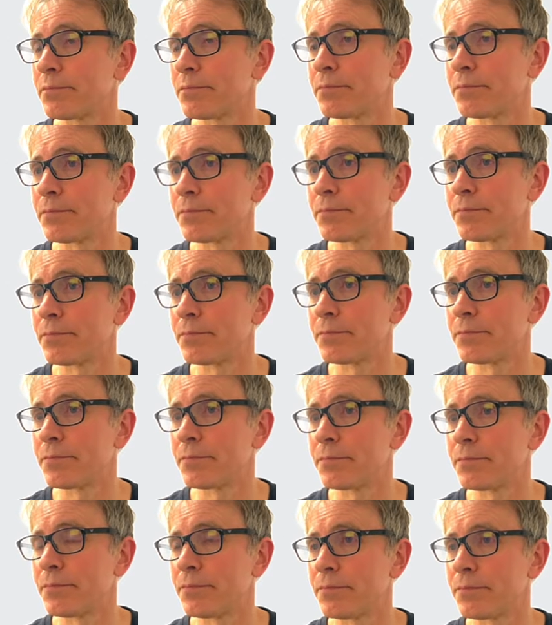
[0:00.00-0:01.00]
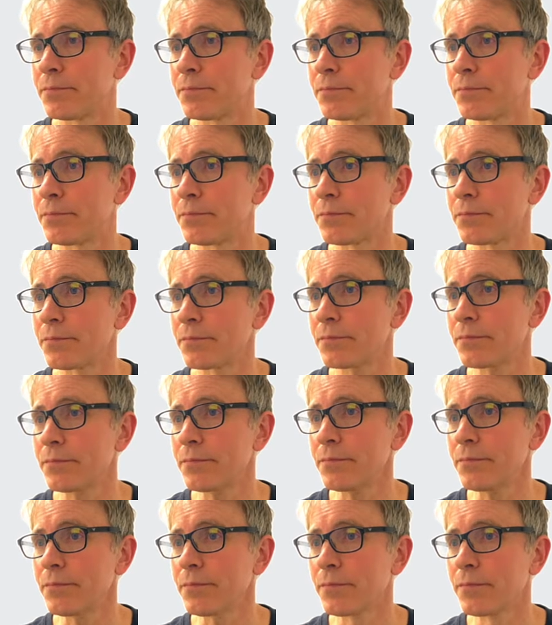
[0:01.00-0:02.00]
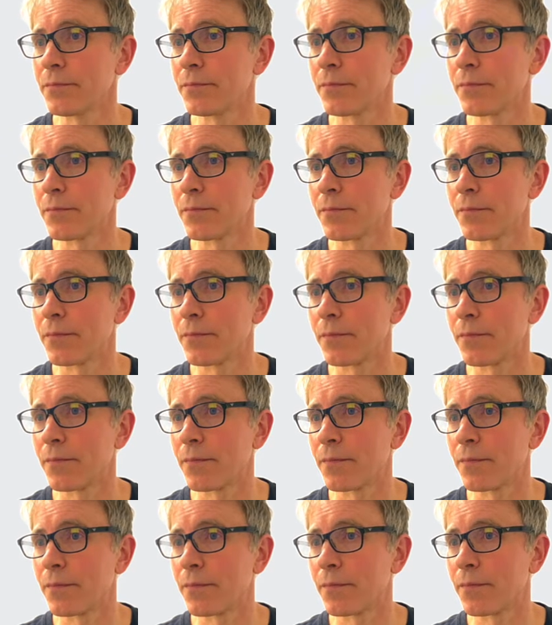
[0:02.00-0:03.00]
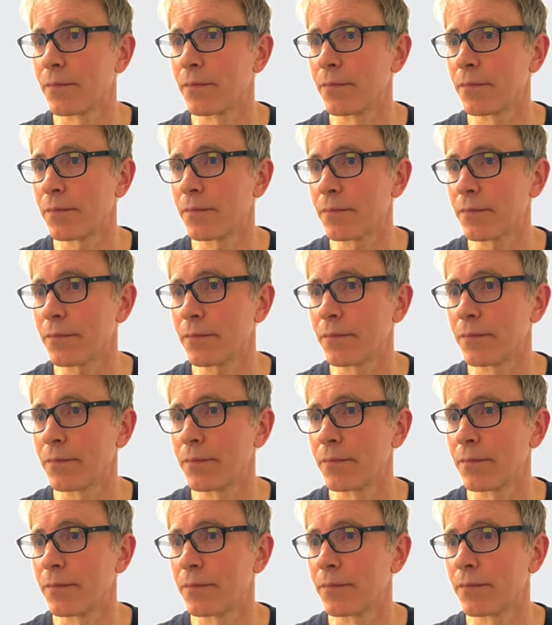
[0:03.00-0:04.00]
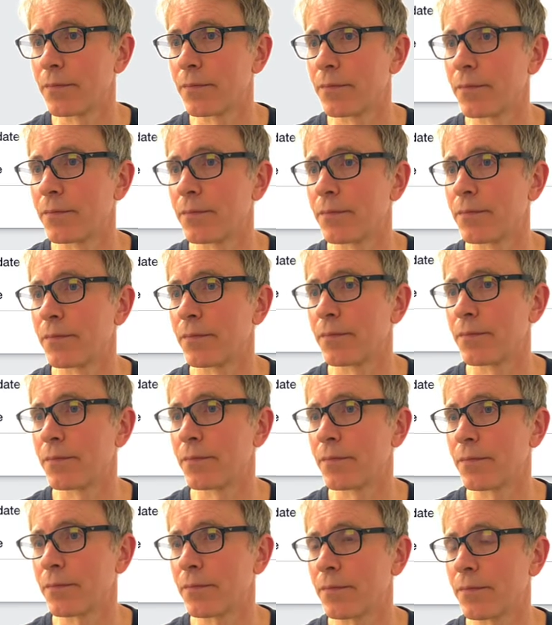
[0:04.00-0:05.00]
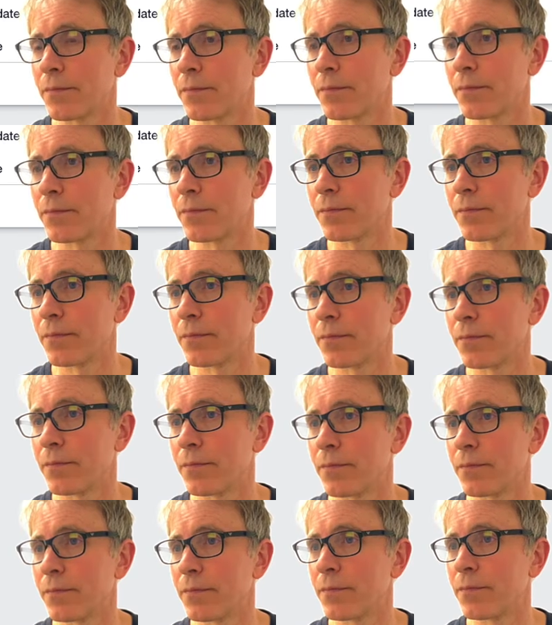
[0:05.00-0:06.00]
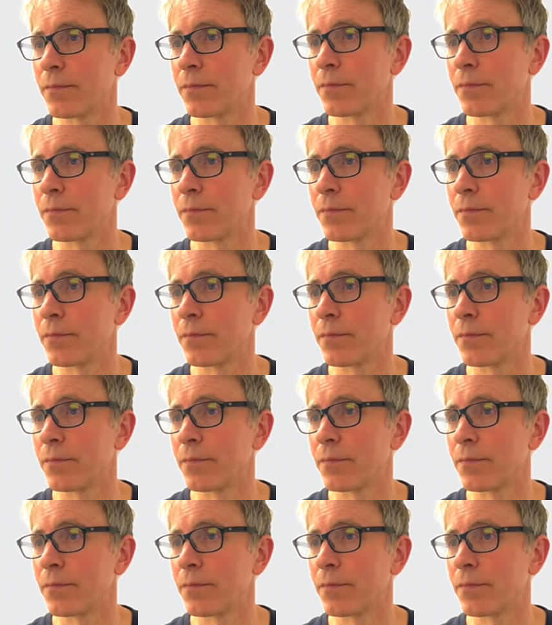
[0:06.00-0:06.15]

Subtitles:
[no speech]